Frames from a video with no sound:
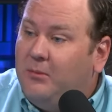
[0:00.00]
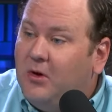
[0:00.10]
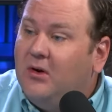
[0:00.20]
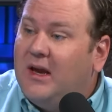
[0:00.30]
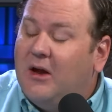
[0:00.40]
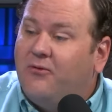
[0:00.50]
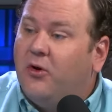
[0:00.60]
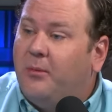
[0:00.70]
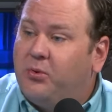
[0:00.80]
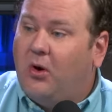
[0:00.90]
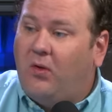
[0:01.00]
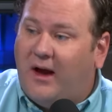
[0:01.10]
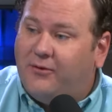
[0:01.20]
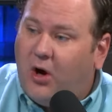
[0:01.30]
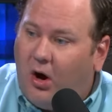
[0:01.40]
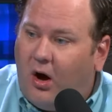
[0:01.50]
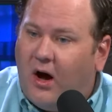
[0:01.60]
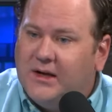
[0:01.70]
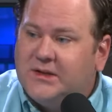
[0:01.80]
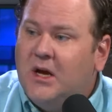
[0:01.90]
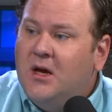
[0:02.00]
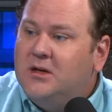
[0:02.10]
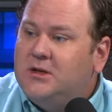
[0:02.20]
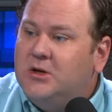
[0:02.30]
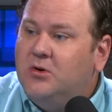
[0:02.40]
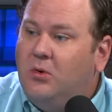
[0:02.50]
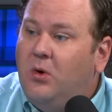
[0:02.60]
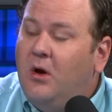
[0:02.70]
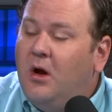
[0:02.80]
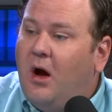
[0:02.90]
community and for the pro-life cause, to